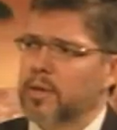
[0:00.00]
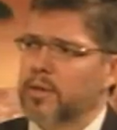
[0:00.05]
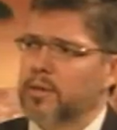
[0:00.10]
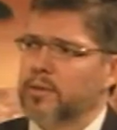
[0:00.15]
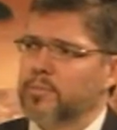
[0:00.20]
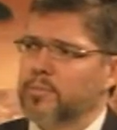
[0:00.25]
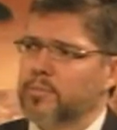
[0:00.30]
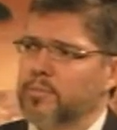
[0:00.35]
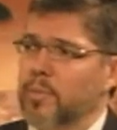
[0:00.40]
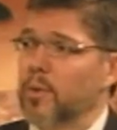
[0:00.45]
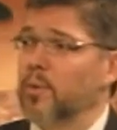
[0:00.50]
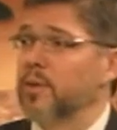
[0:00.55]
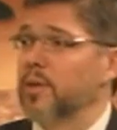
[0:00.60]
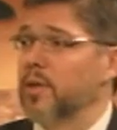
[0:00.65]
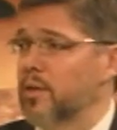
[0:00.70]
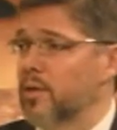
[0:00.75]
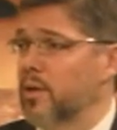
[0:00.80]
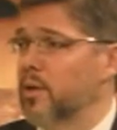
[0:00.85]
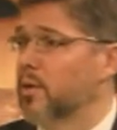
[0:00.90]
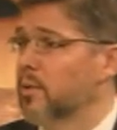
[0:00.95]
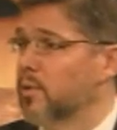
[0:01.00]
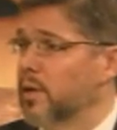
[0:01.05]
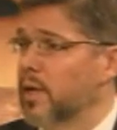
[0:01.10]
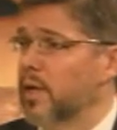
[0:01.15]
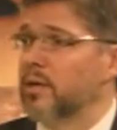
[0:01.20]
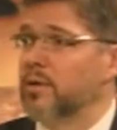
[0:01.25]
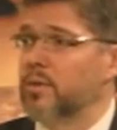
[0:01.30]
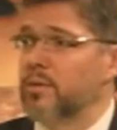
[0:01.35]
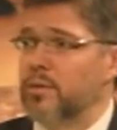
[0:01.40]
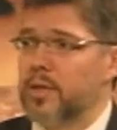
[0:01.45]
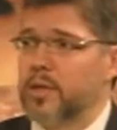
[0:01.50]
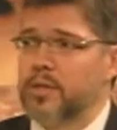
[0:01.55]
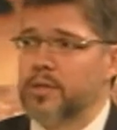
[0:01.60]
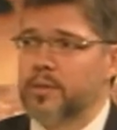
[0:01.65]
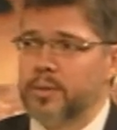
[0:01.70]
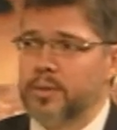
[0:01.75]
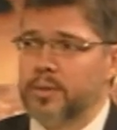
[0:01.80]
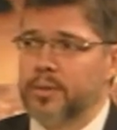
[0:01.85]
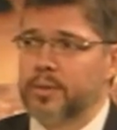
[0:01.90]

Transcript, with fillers: that, right. both in the Old and New Testaments.